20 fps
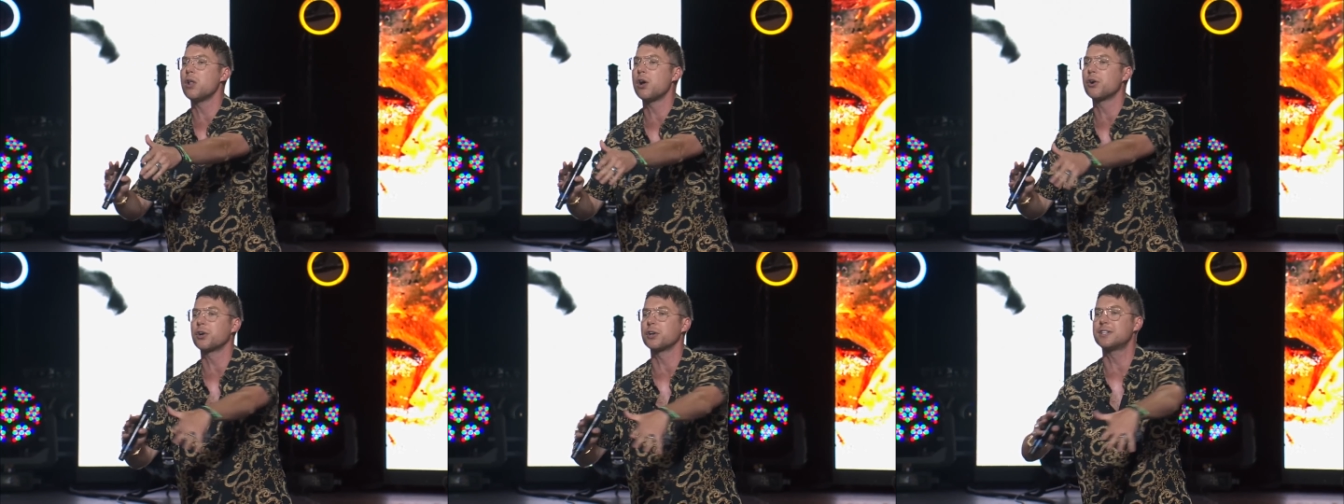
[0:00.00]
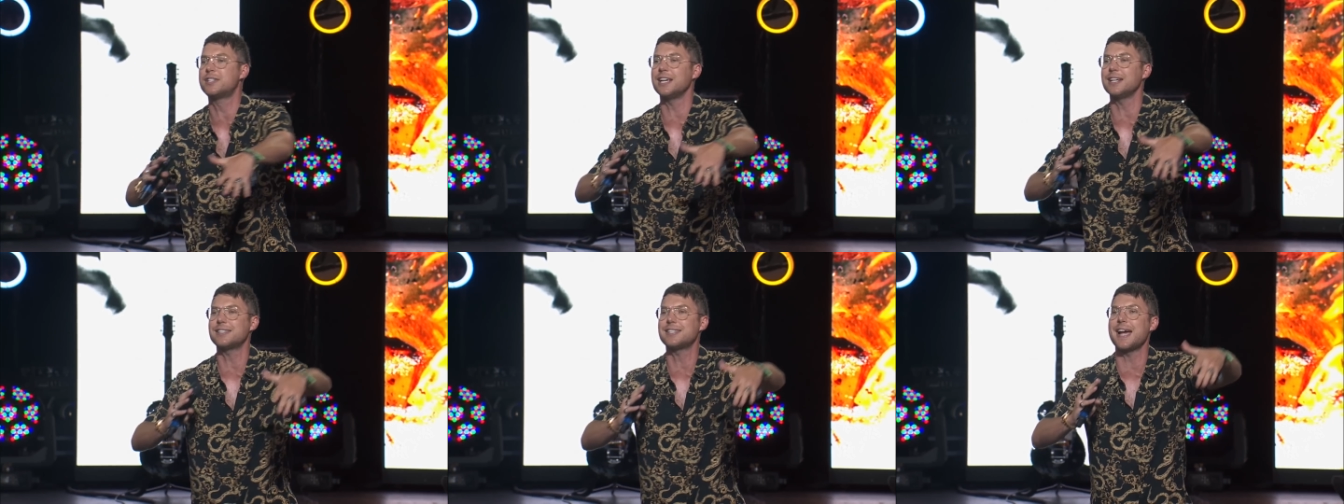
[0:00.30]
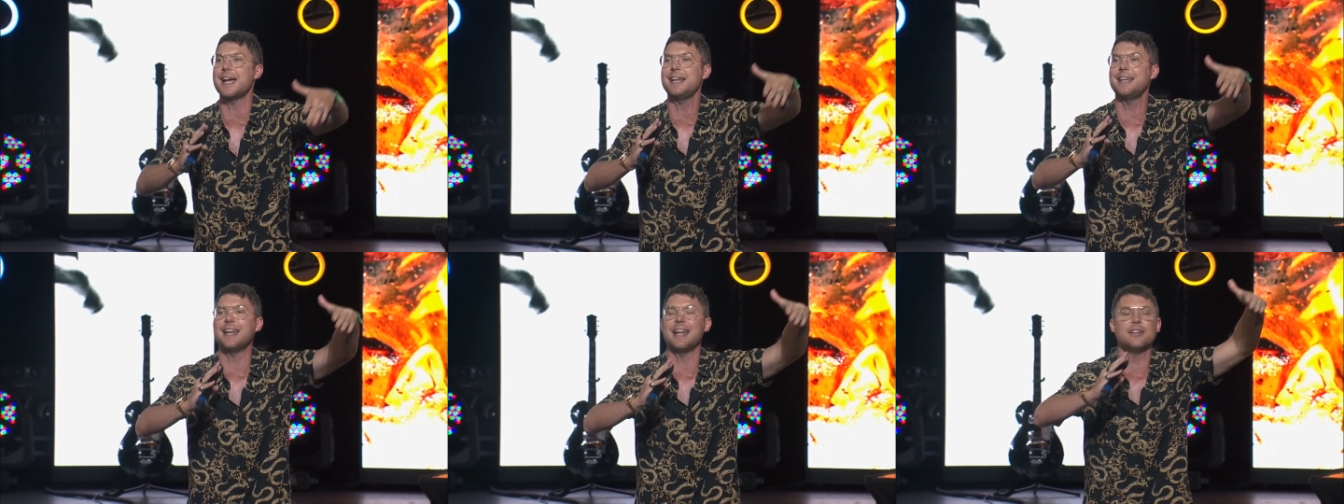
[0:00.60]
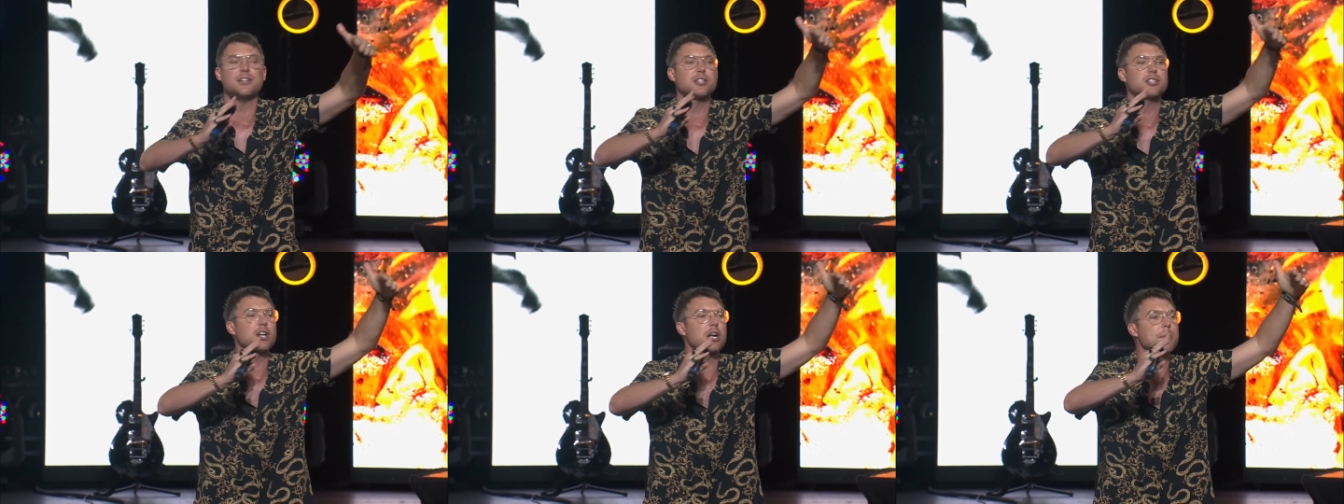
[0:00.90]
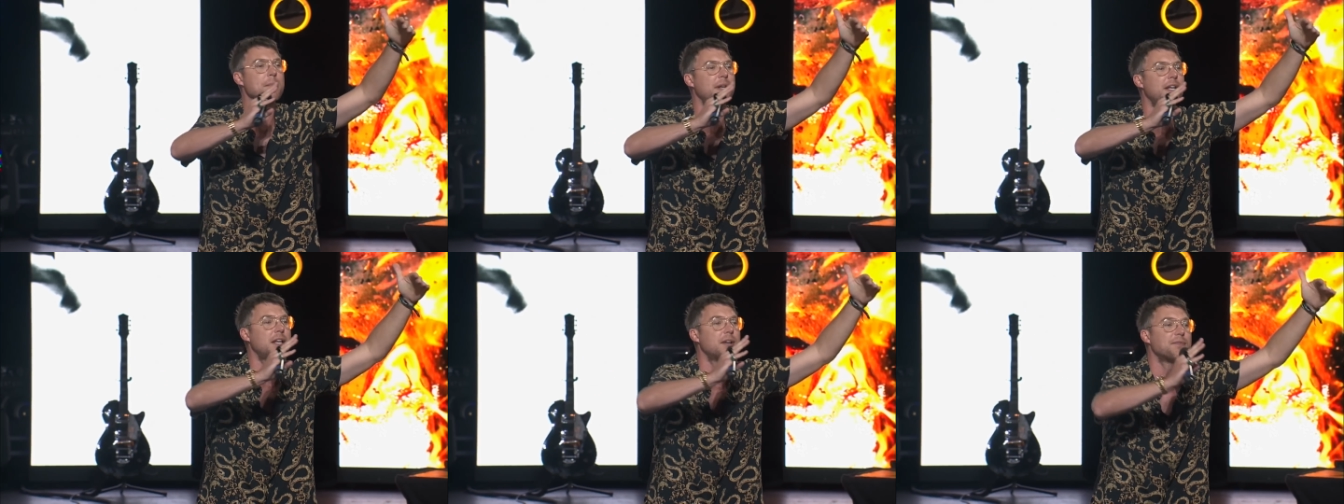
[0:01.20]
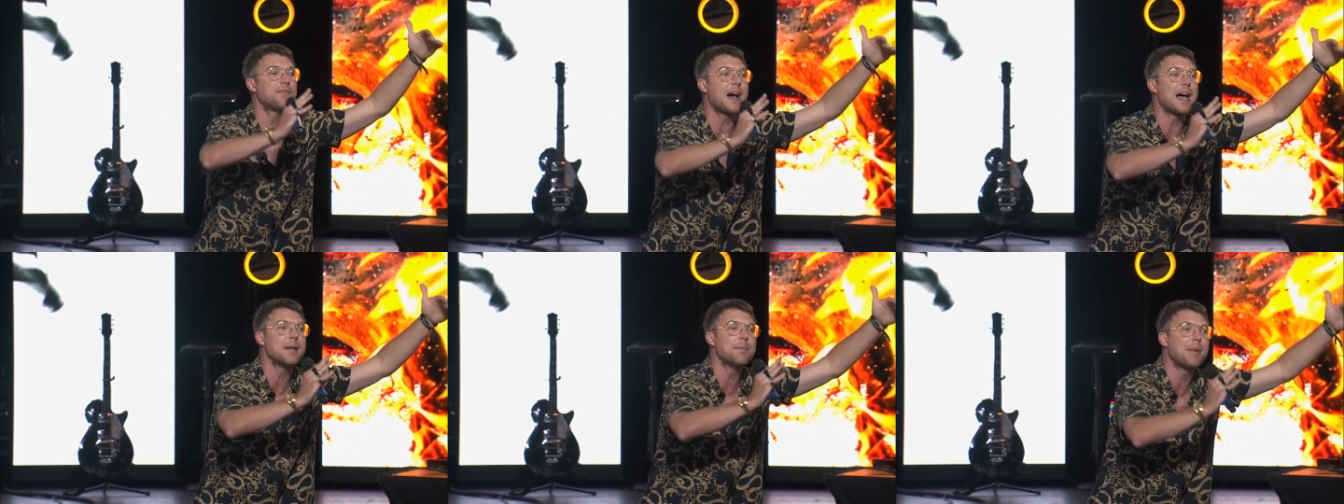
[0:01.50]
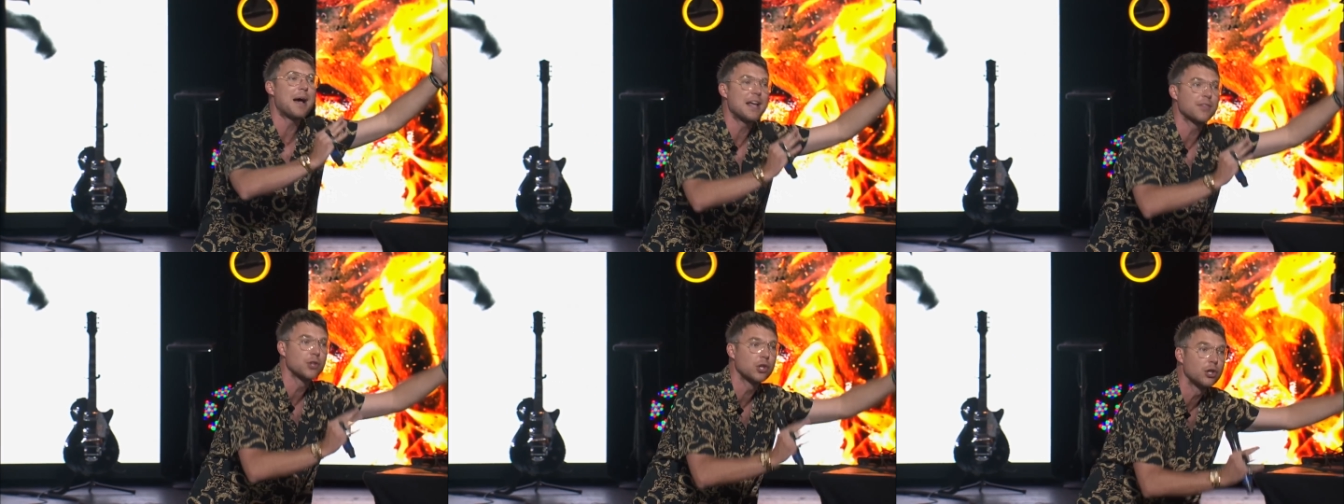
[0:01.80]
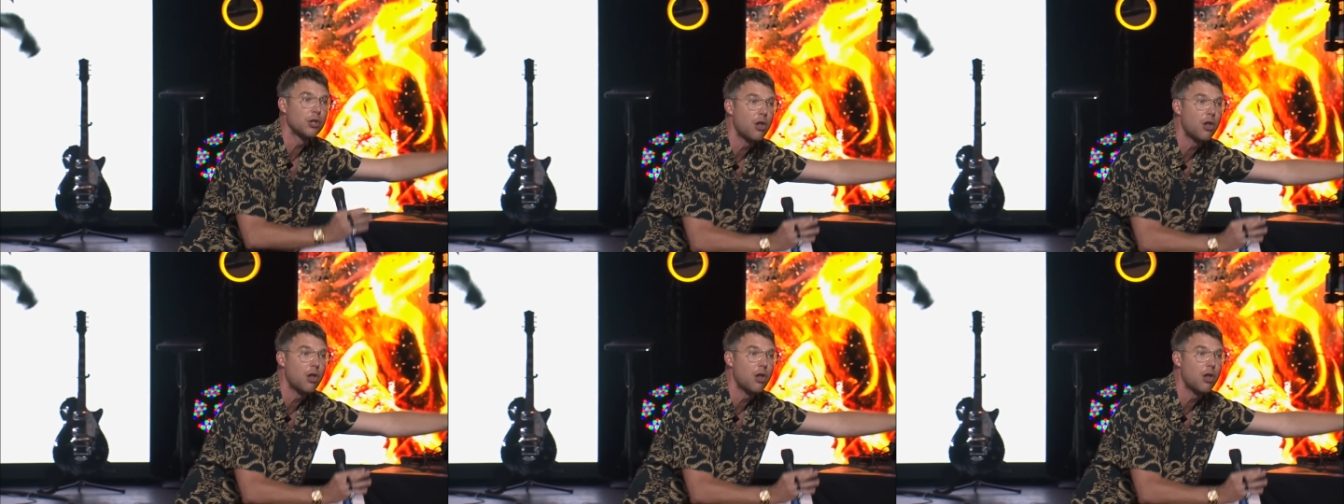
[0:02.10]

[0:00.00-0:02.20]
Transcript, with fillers: longer dictated and determined and defined by the